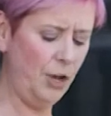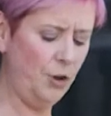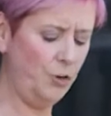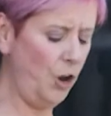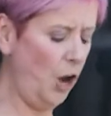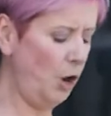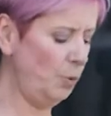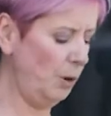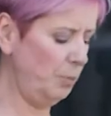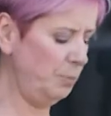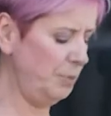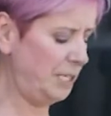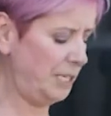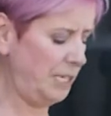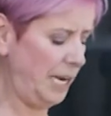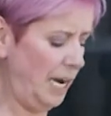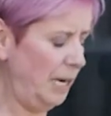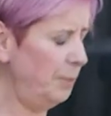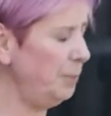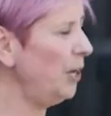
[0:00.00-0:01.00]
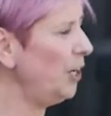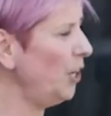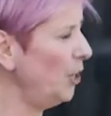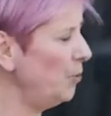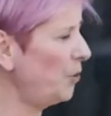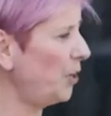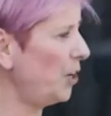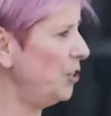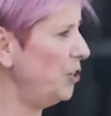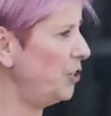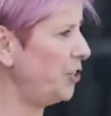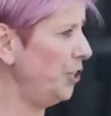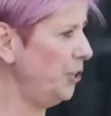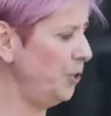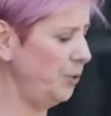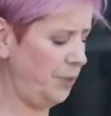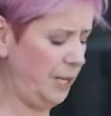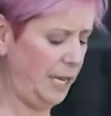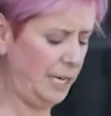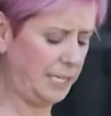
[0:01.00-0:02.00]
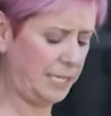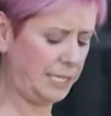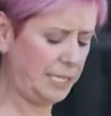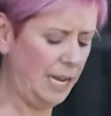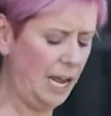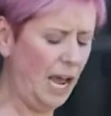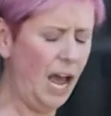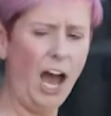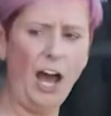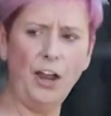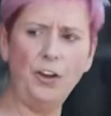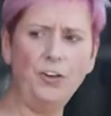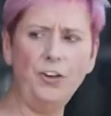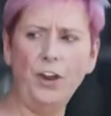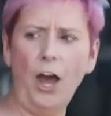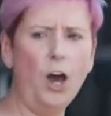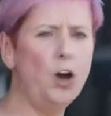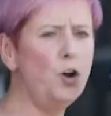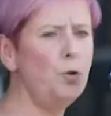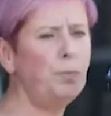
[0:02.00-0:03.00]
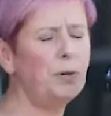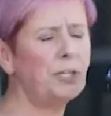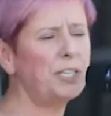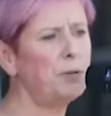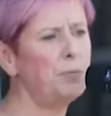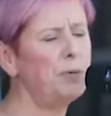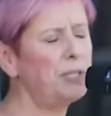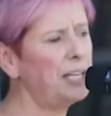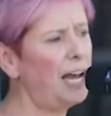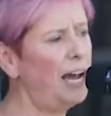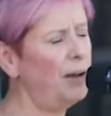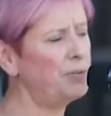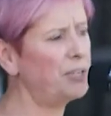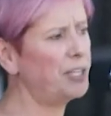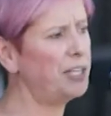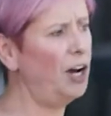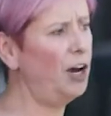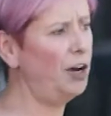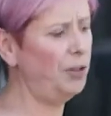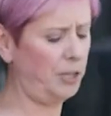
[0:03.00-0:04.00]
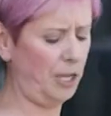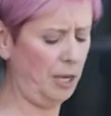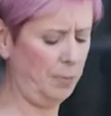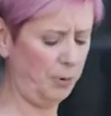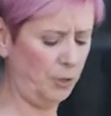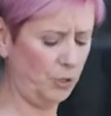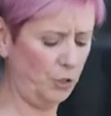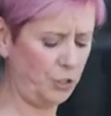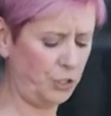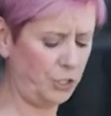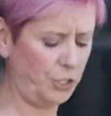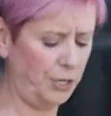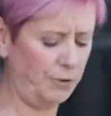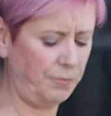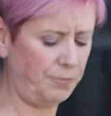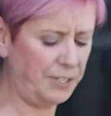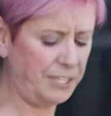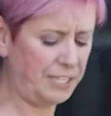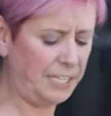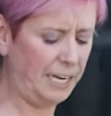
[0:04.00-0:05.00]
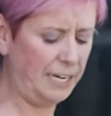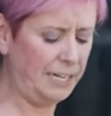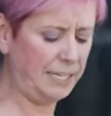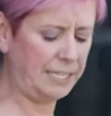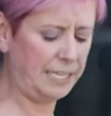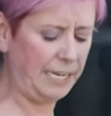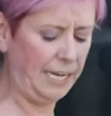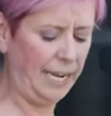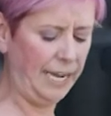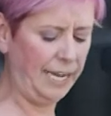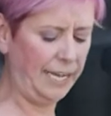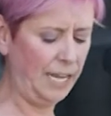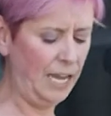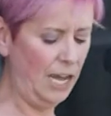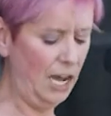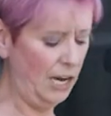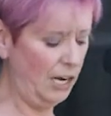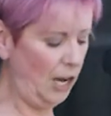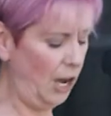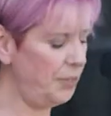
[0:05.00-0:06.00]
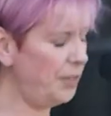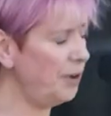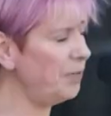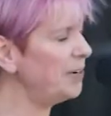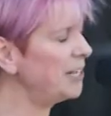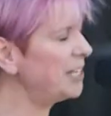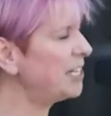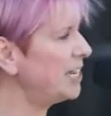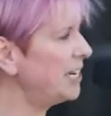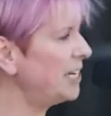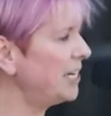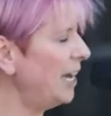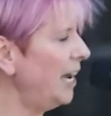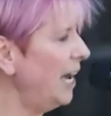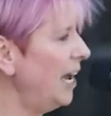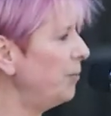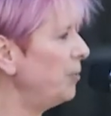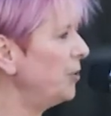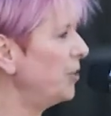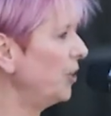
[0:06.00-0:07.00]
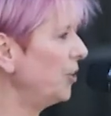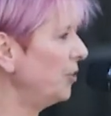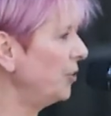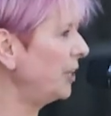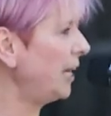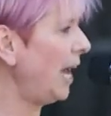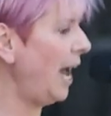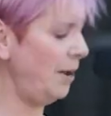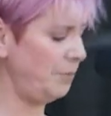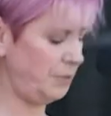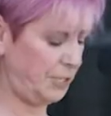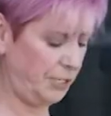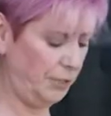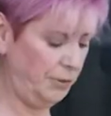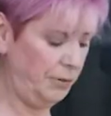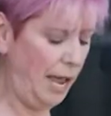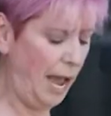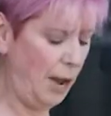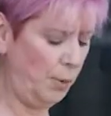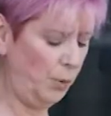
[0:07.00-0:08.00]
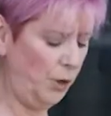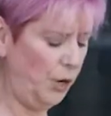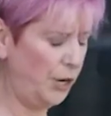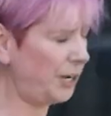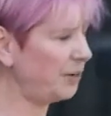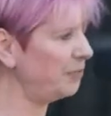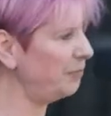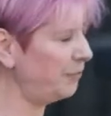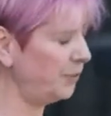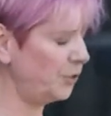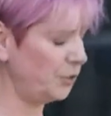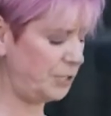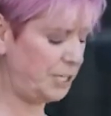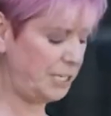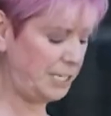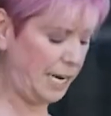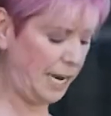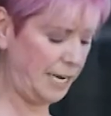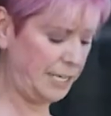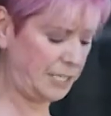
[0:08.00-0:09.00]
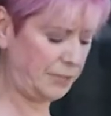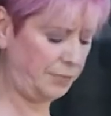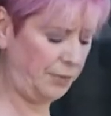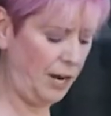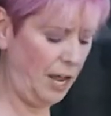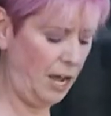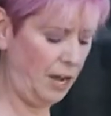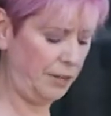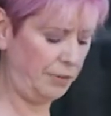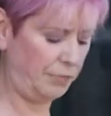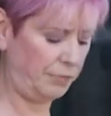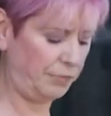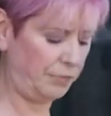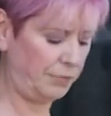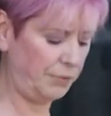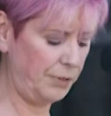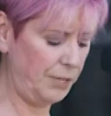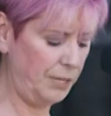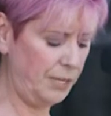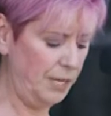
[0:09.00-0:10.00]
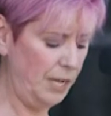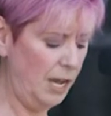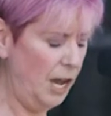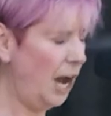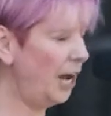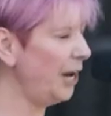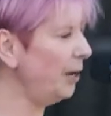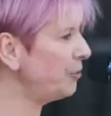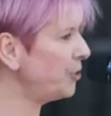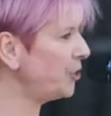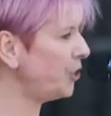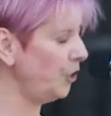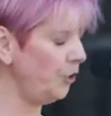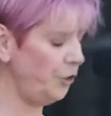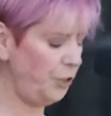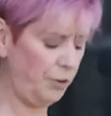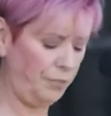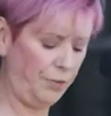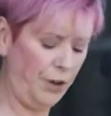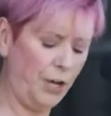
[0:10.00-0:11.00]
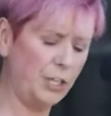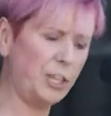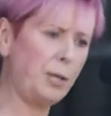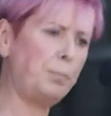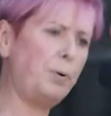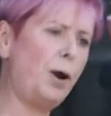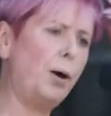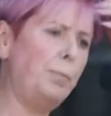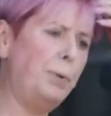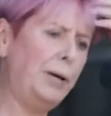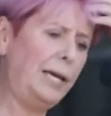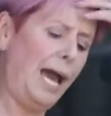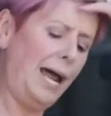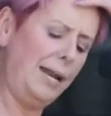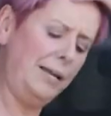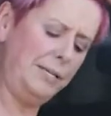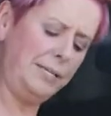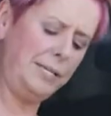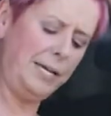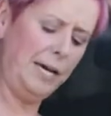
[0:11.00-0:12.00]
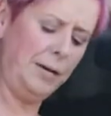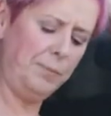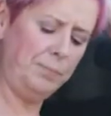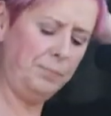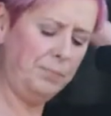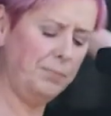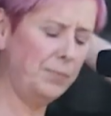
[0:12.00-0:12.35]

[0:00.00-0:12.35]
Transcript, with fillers: no one was telling me you can do this, and nobody was outside the abortion facility like there is today with the Good Counsel Network and 40 Days for Life. And I'm sure you've heard the propaganda